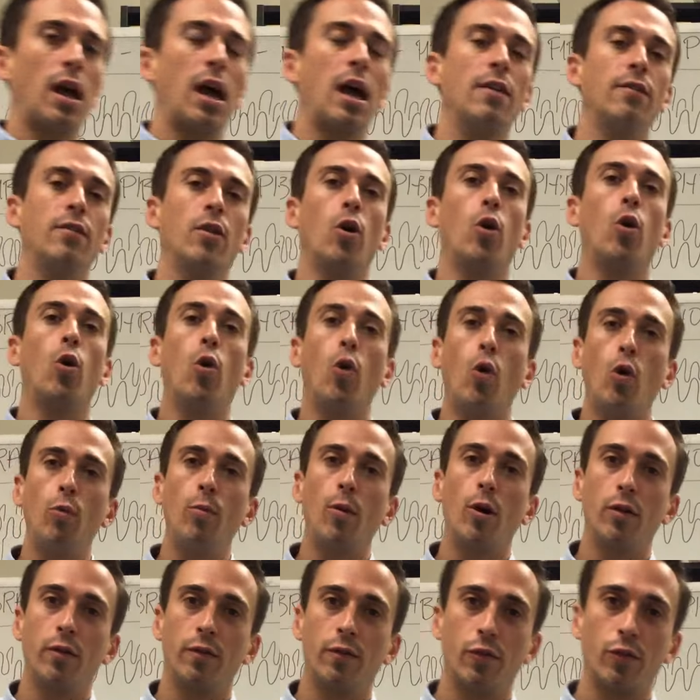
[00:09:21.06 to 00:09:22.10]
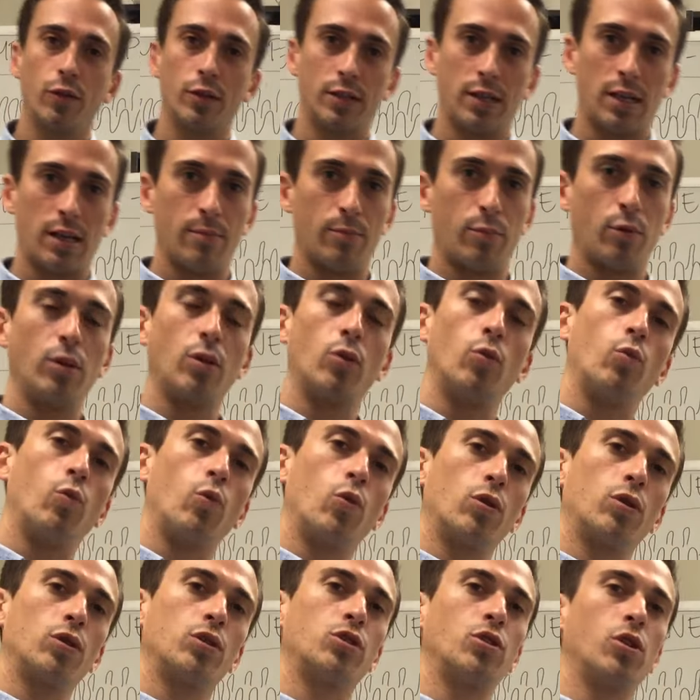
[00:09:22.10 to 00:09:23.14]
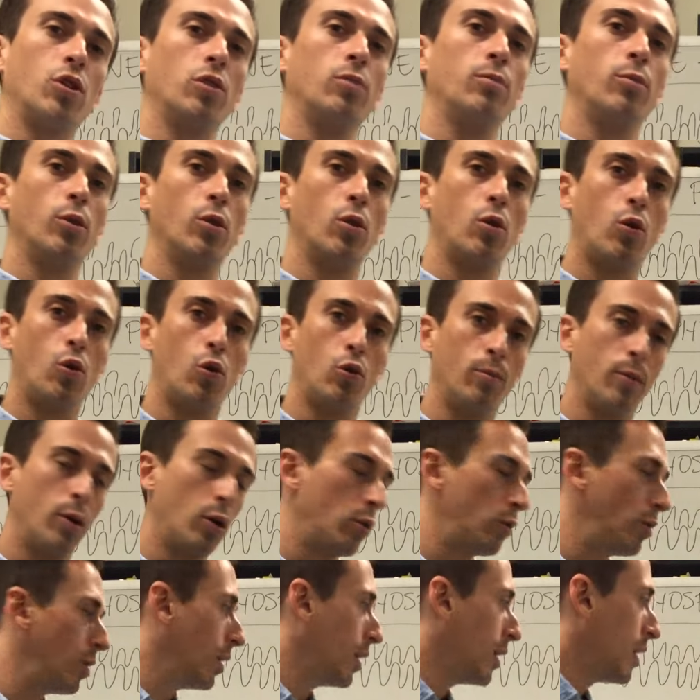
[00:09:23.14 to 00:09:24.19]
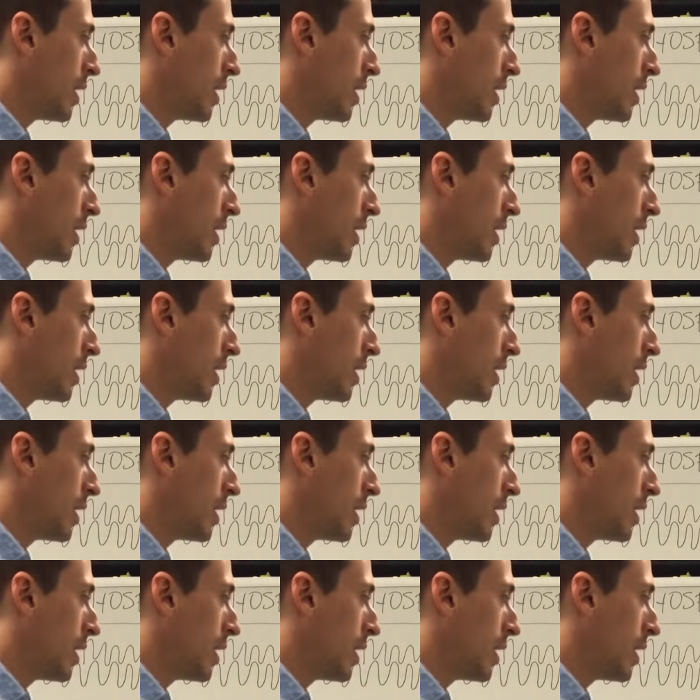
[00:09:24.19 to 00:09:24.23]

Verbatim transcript: have a hormone, for example, a water soluble hormone,